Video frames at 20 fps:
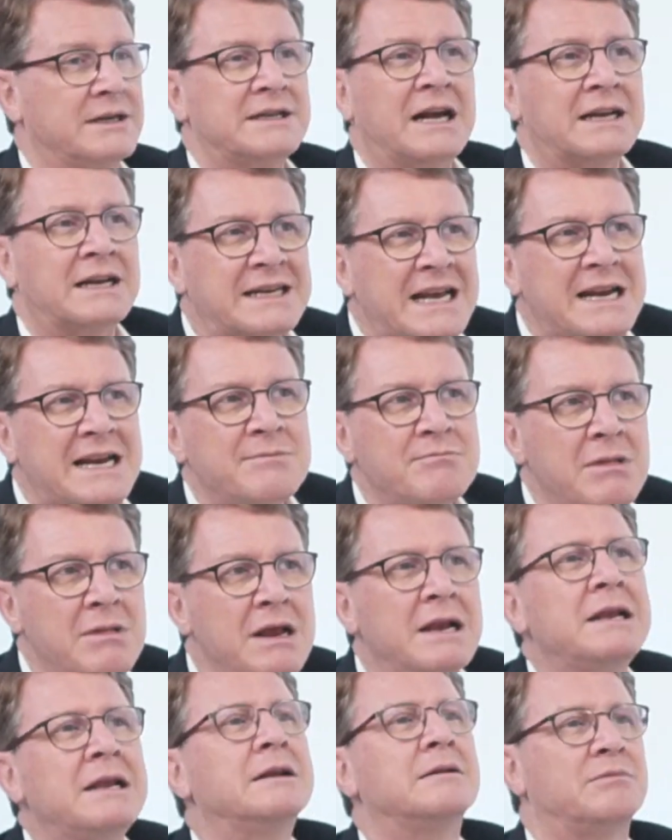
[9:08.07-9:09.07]
a £10
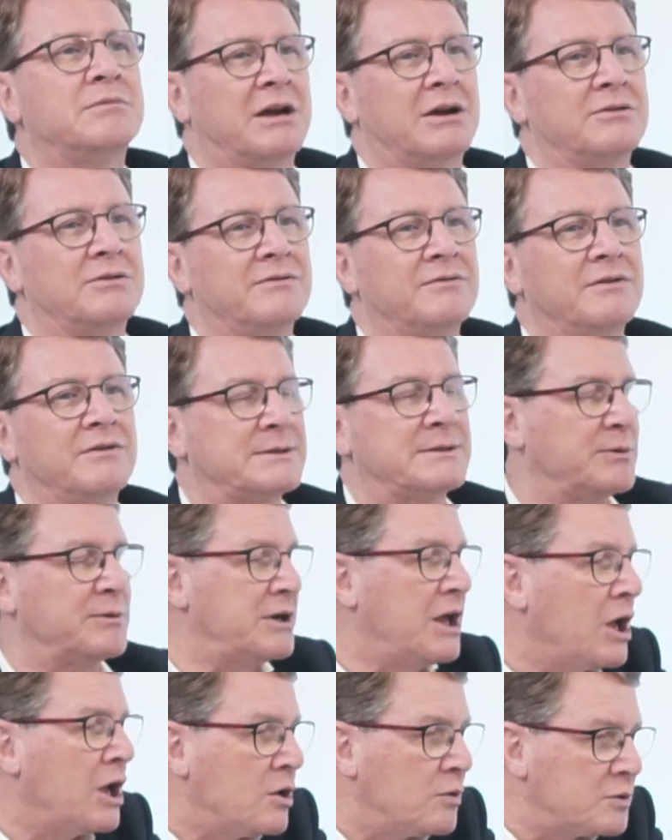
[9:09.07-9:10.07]
million
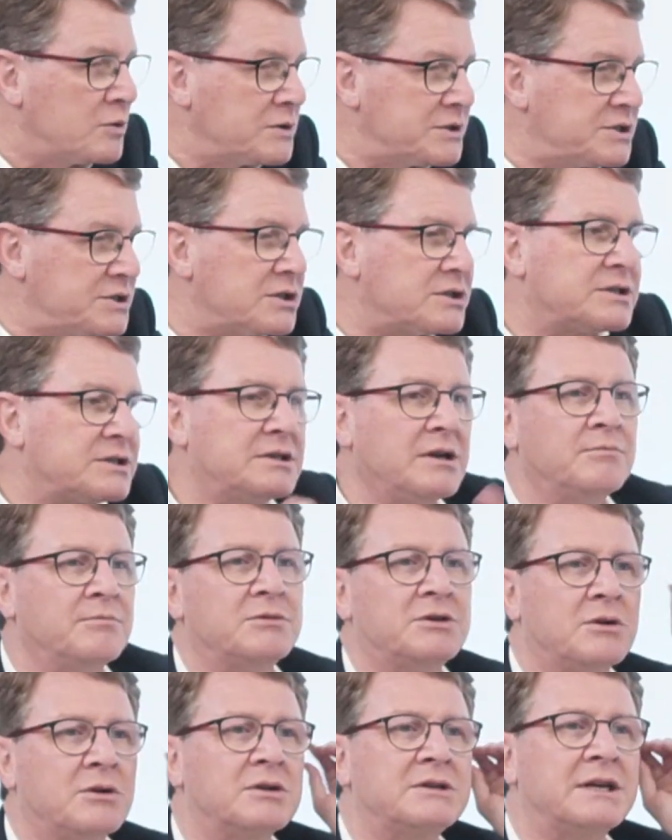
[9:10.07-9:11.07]
investment was just
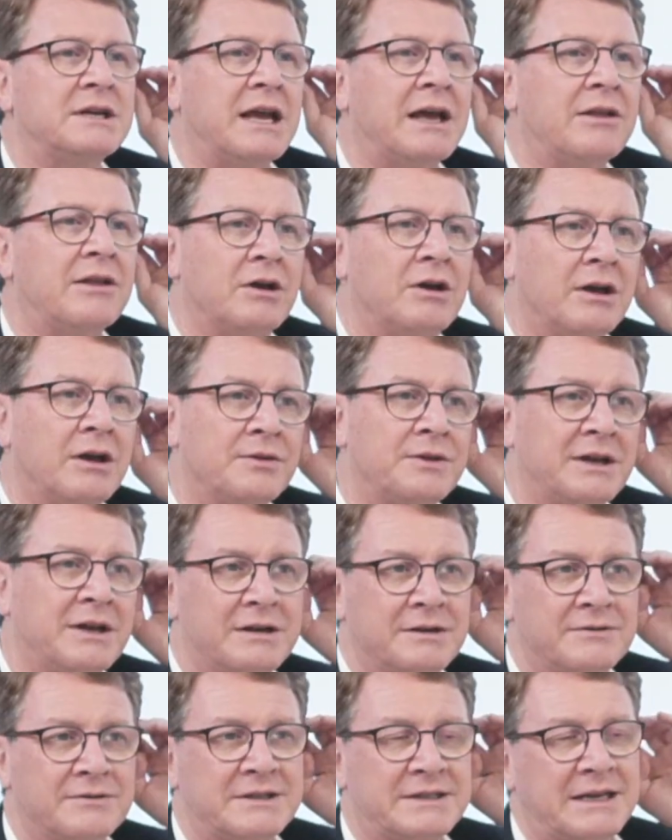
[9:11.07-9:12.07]
dumped altogether at the
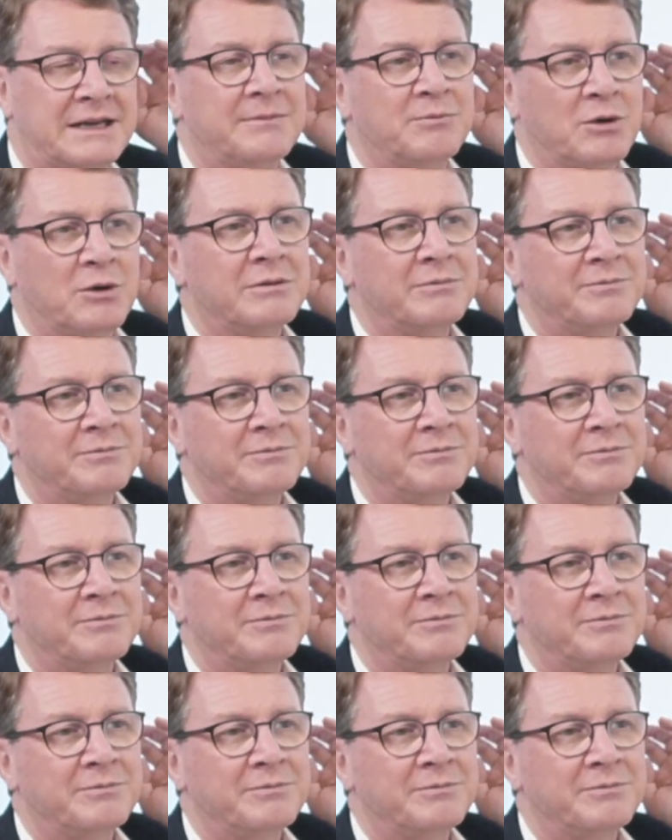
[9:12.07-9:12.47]
end of December.